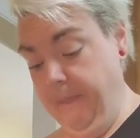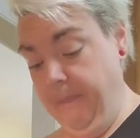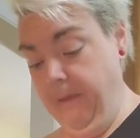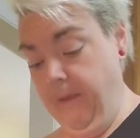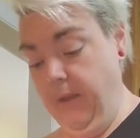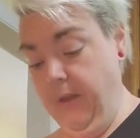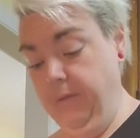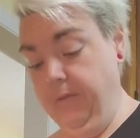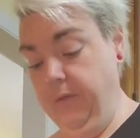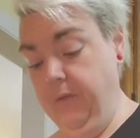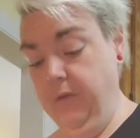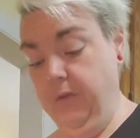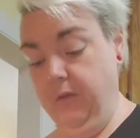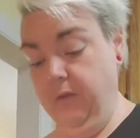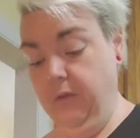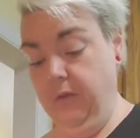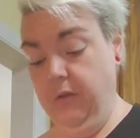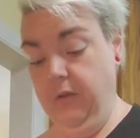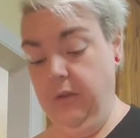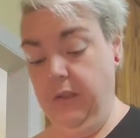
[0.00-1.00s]
if
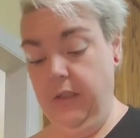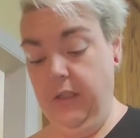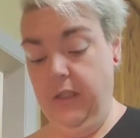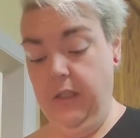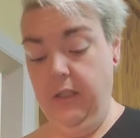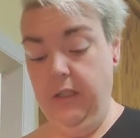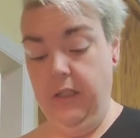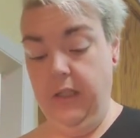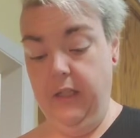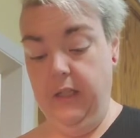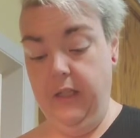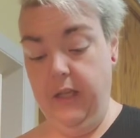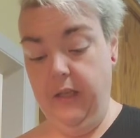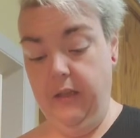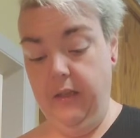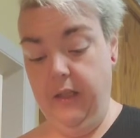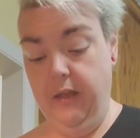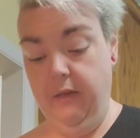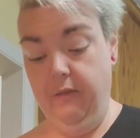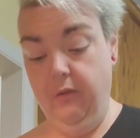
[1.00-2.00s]
you're eating like
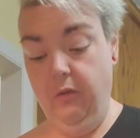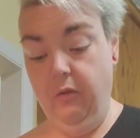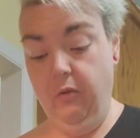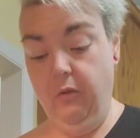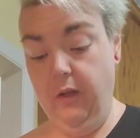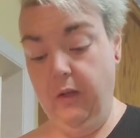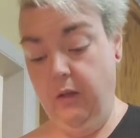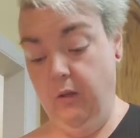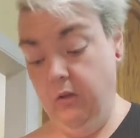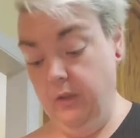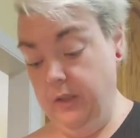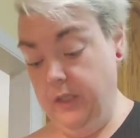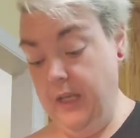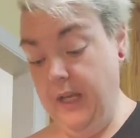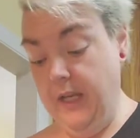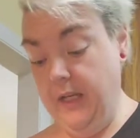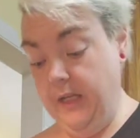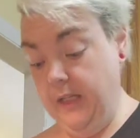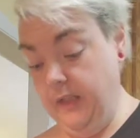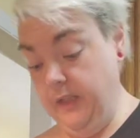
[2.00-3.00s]
that, they have a
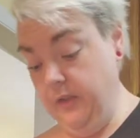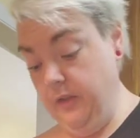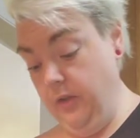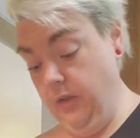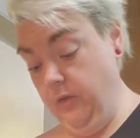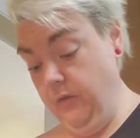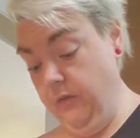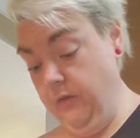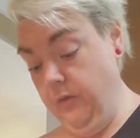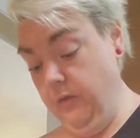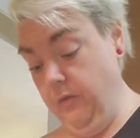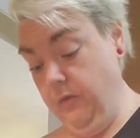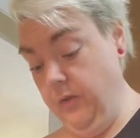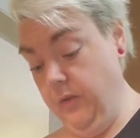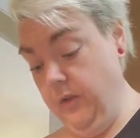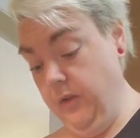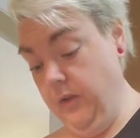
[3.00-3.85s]
organic tofu.